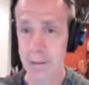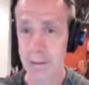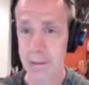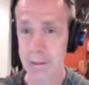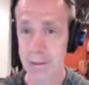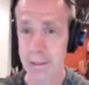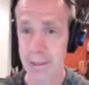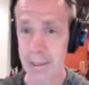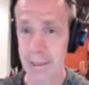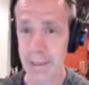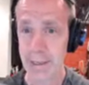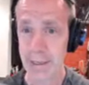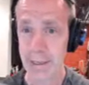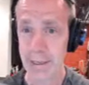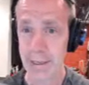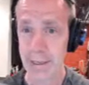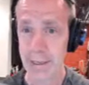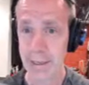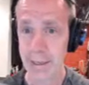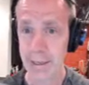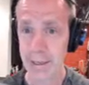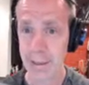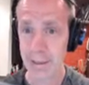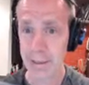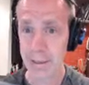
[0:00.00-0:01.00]
Dig it?
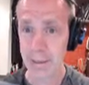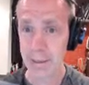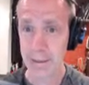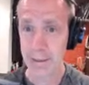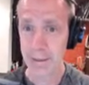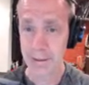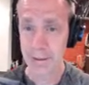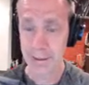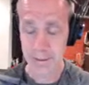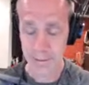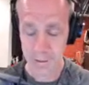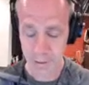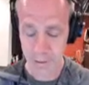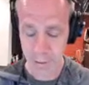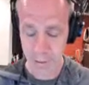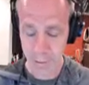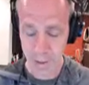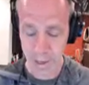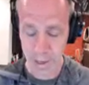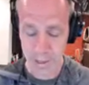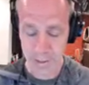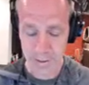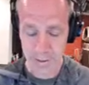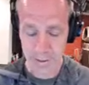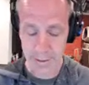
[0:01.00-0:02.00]
So
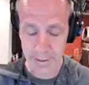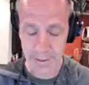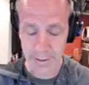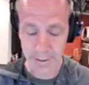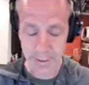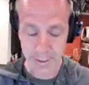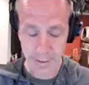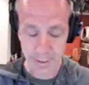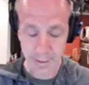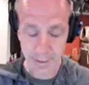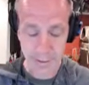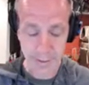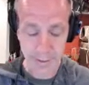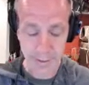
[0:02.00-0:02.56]
watch this.